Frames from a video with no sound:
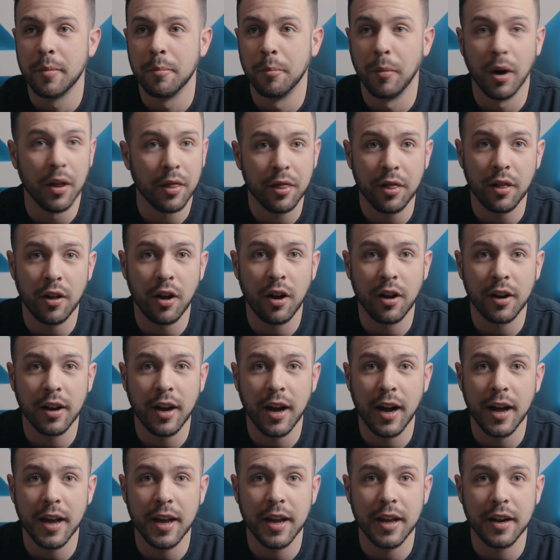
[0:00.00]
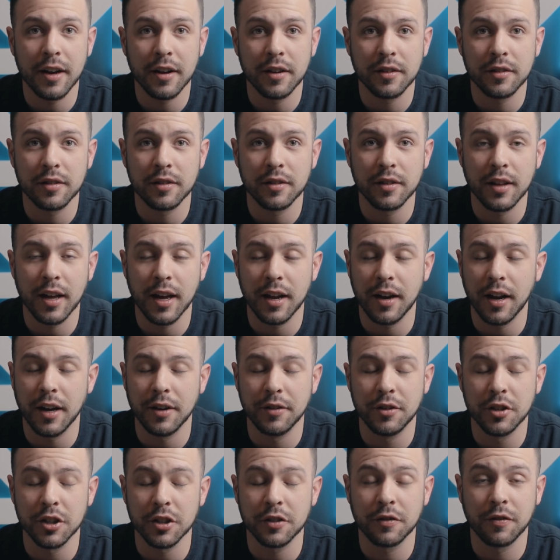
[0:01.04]
month-long hiatus that I
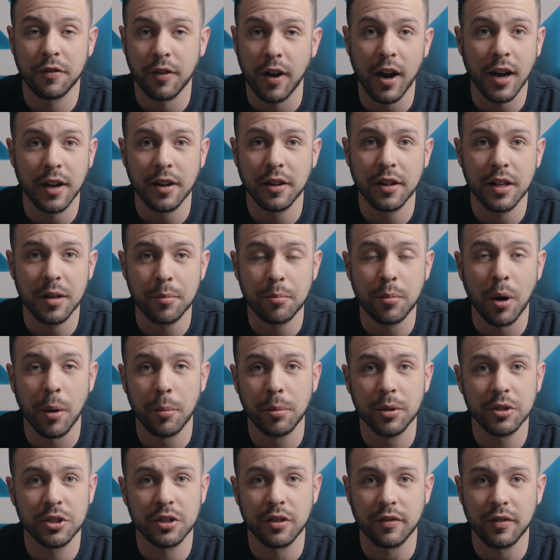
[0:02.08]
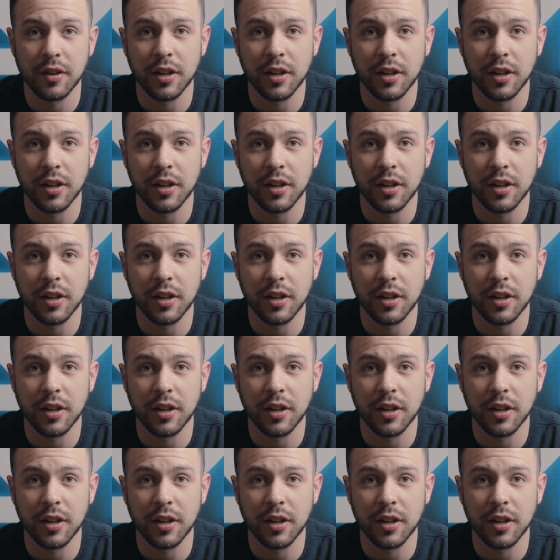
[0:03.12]
just finally published a